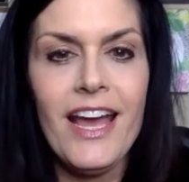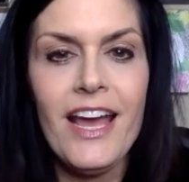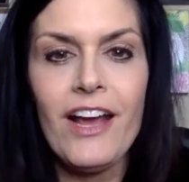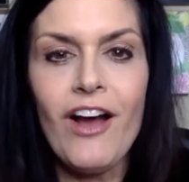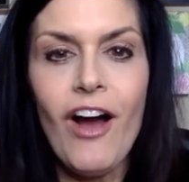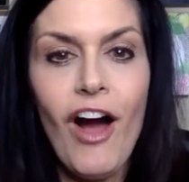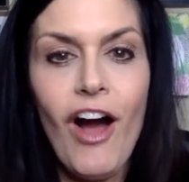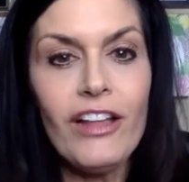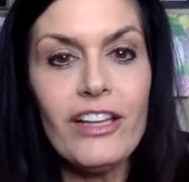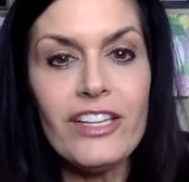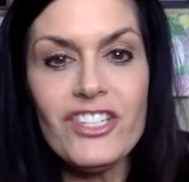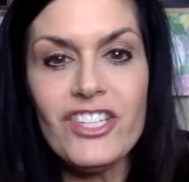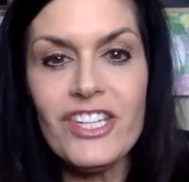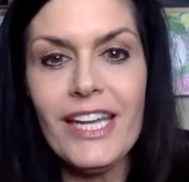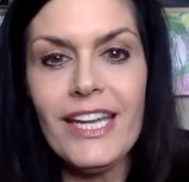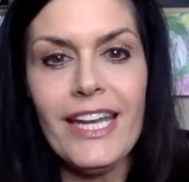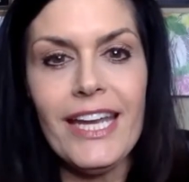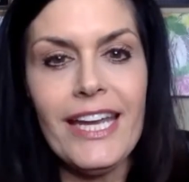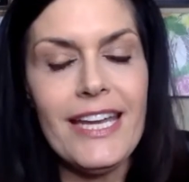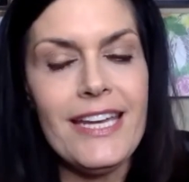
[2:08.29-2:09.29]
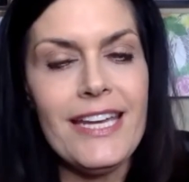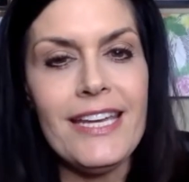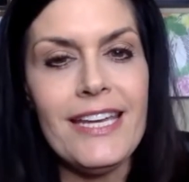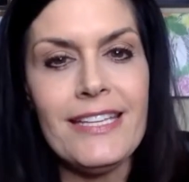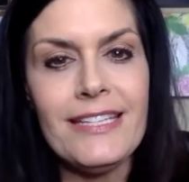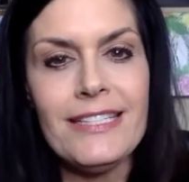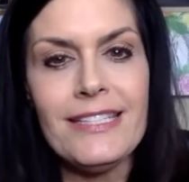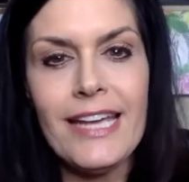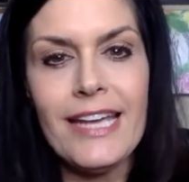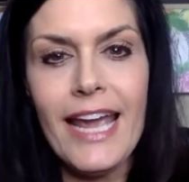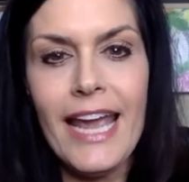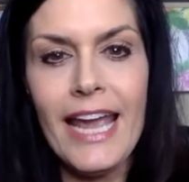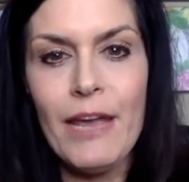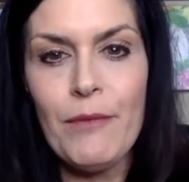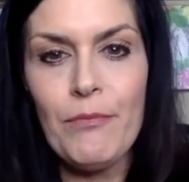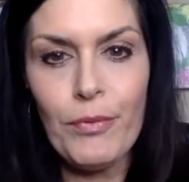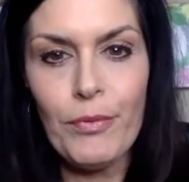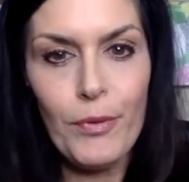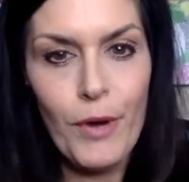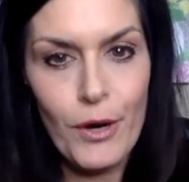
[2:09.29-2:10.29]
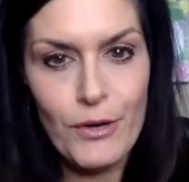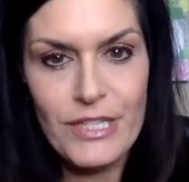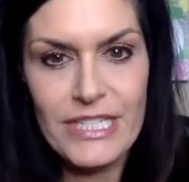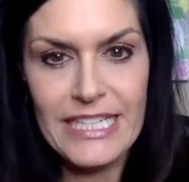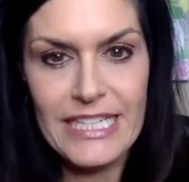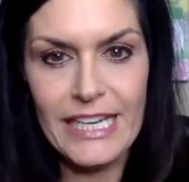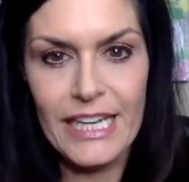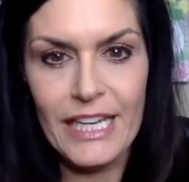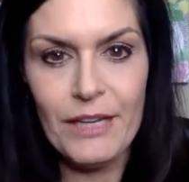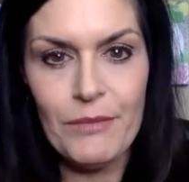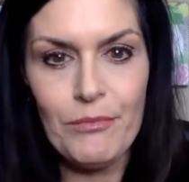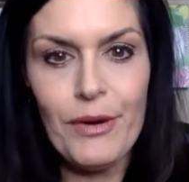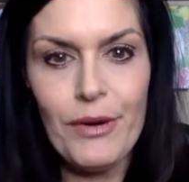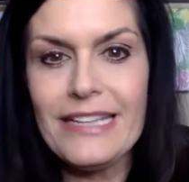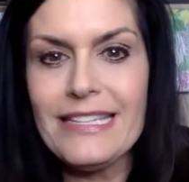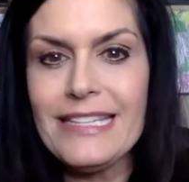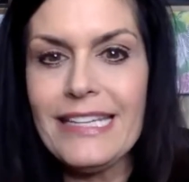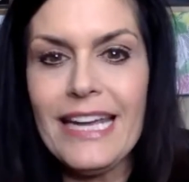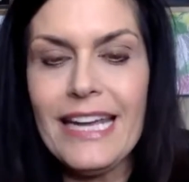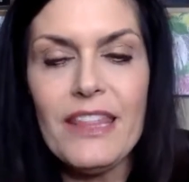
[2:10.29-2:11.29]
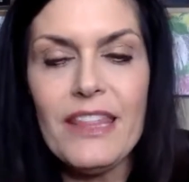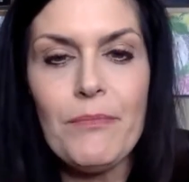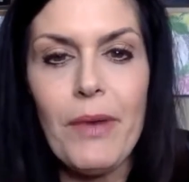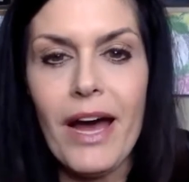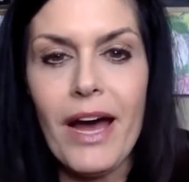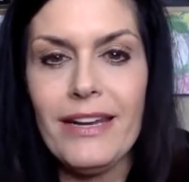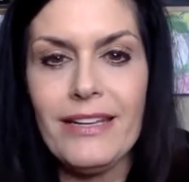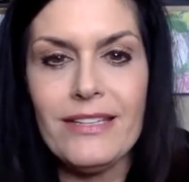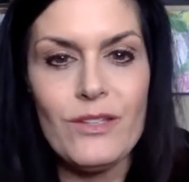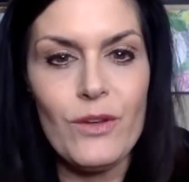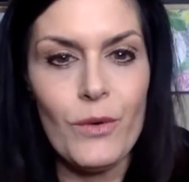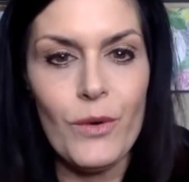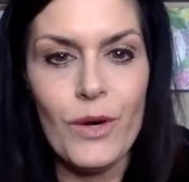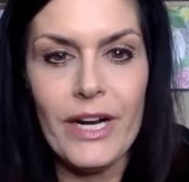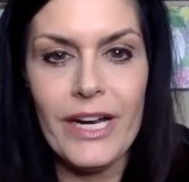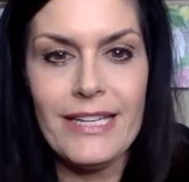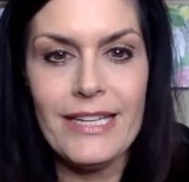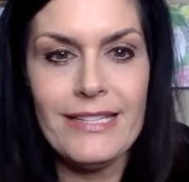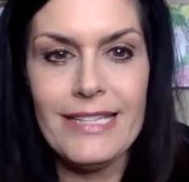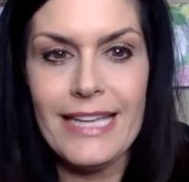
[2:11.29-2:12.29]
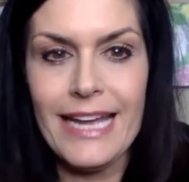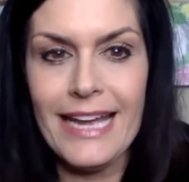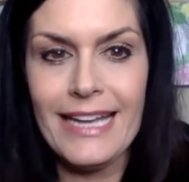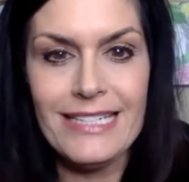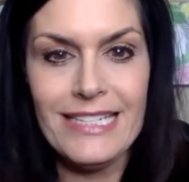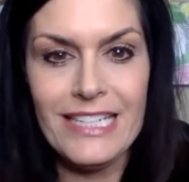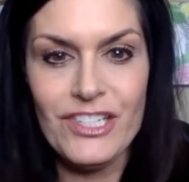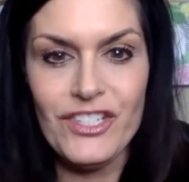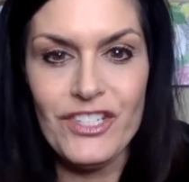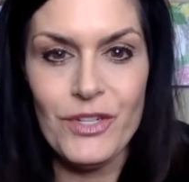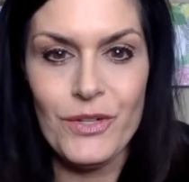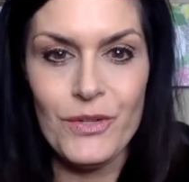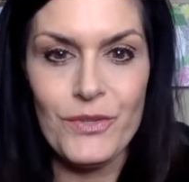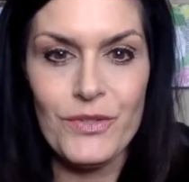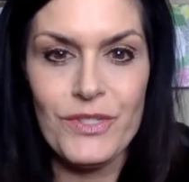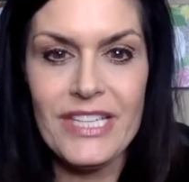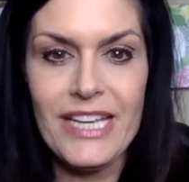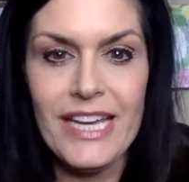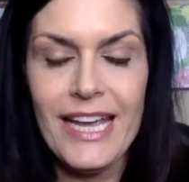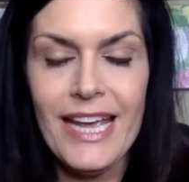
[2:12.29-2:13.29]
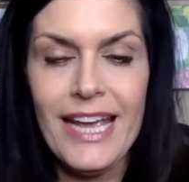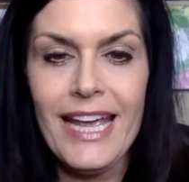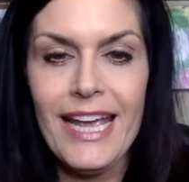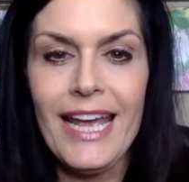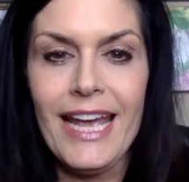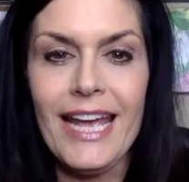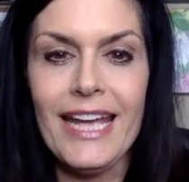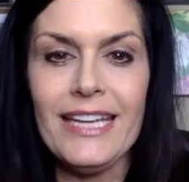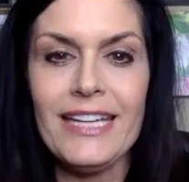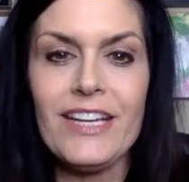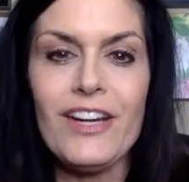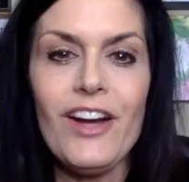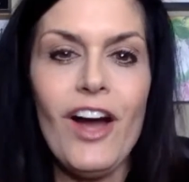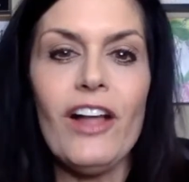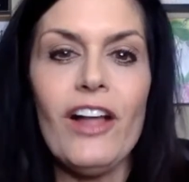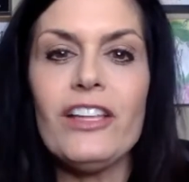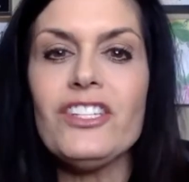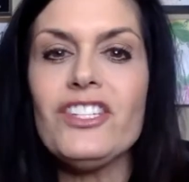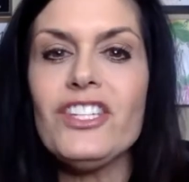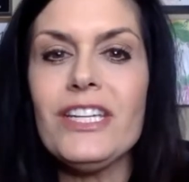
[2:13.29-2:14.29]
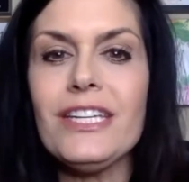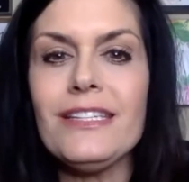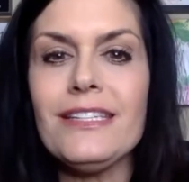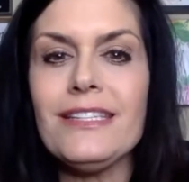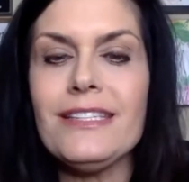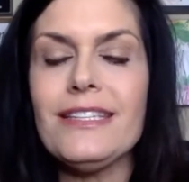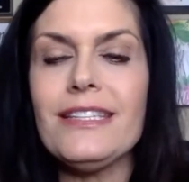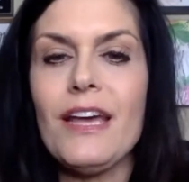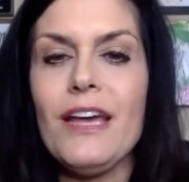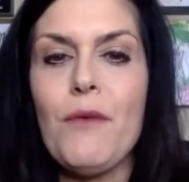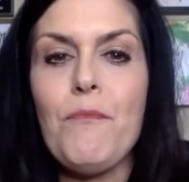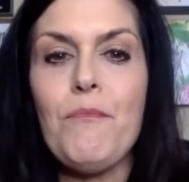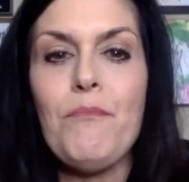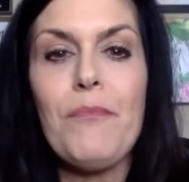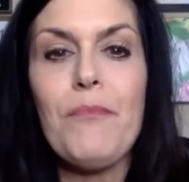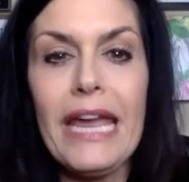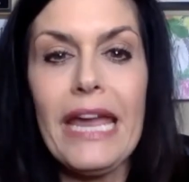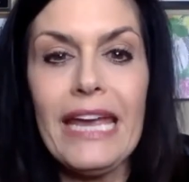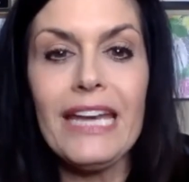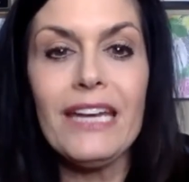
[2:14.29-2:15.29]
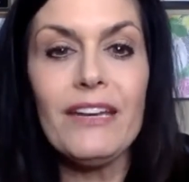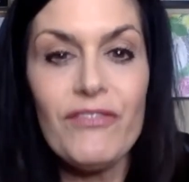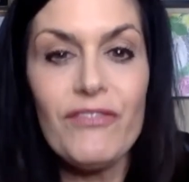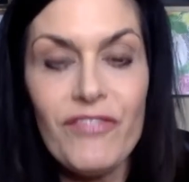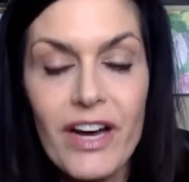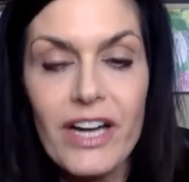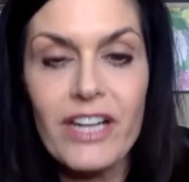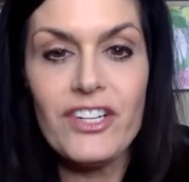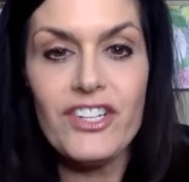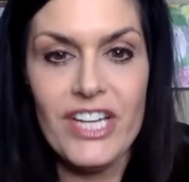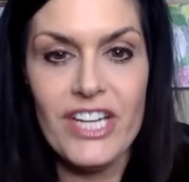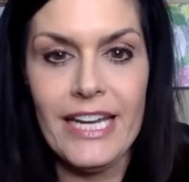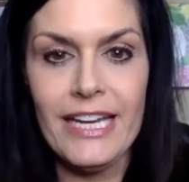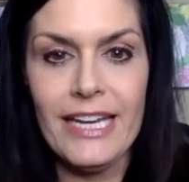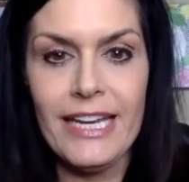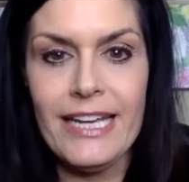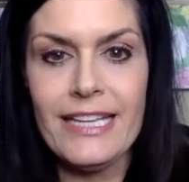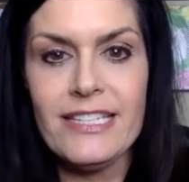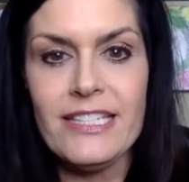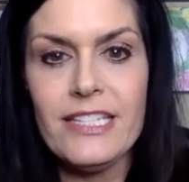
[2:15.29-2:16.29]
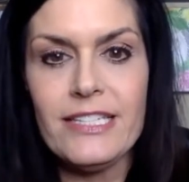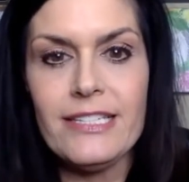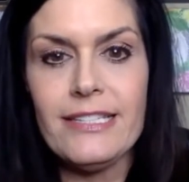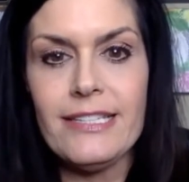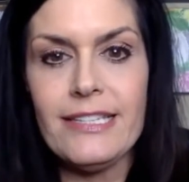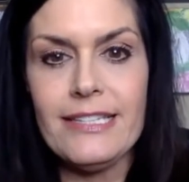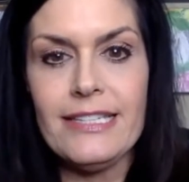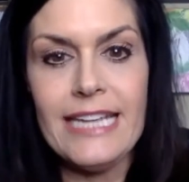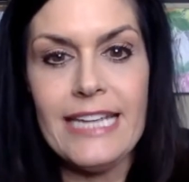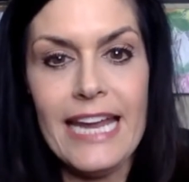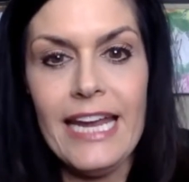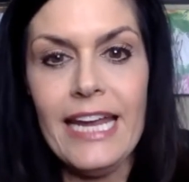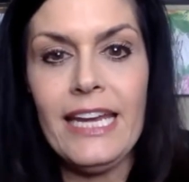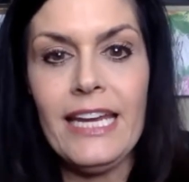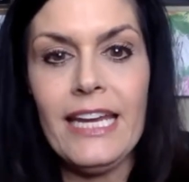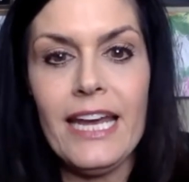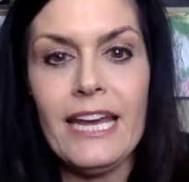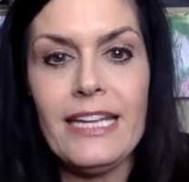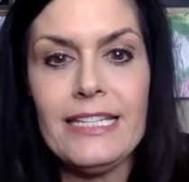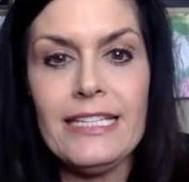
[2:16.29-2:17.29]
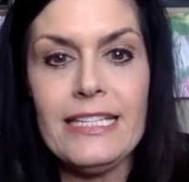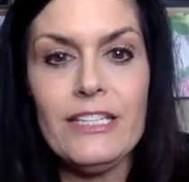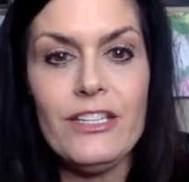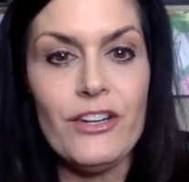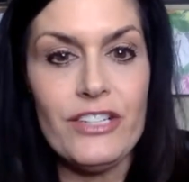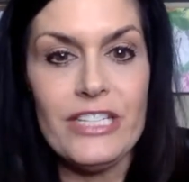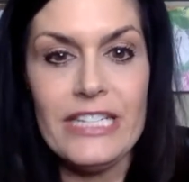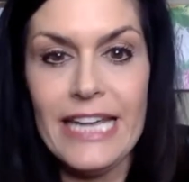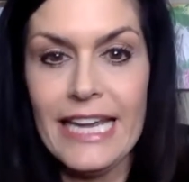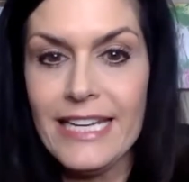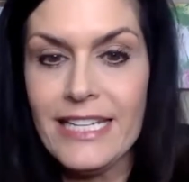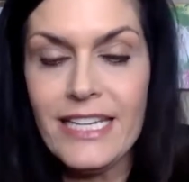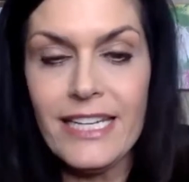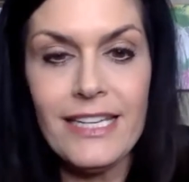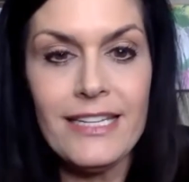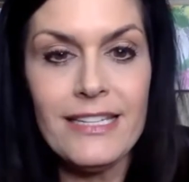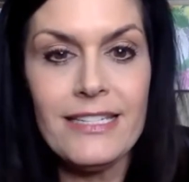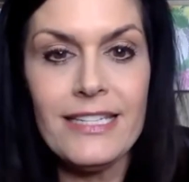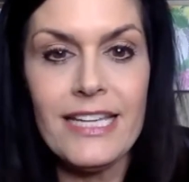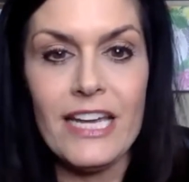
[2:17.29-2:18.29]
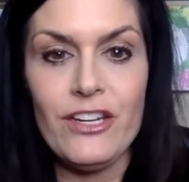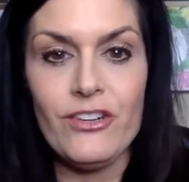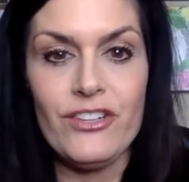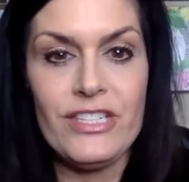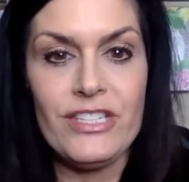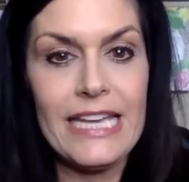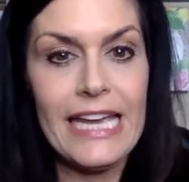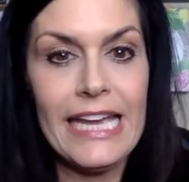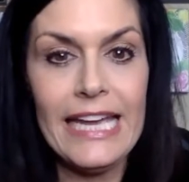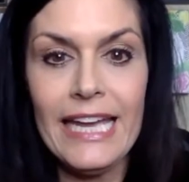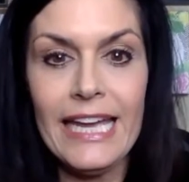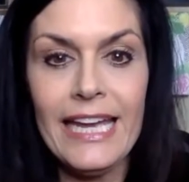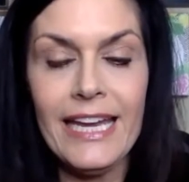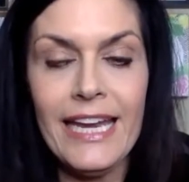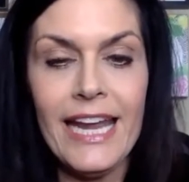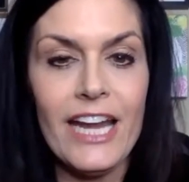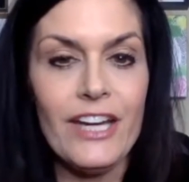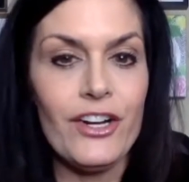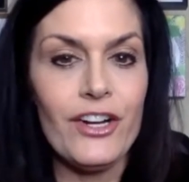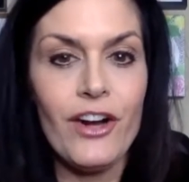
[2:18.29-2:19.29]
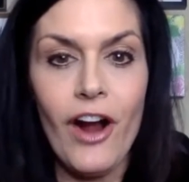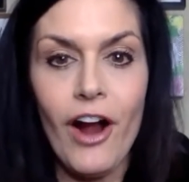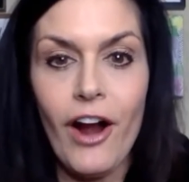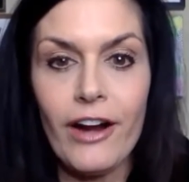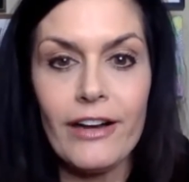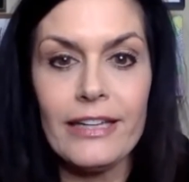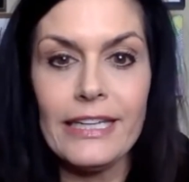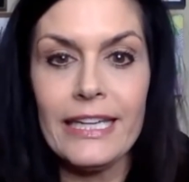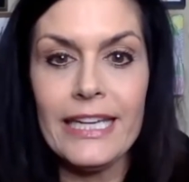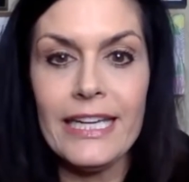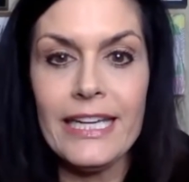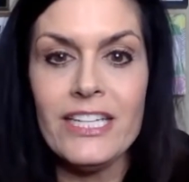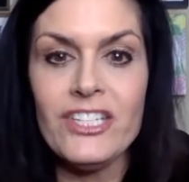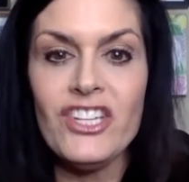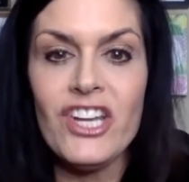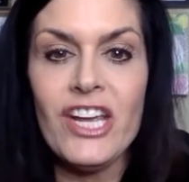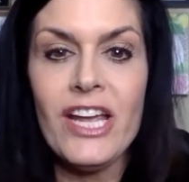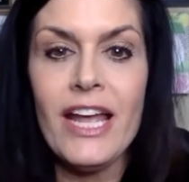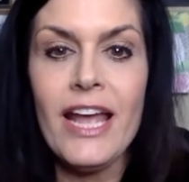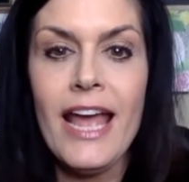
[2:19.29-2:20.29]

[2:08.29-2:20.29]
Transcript: Collagen is a protein present in the body's organs and tissues. And collagen's main function is to sustain your tendons and your skin and your cartilage.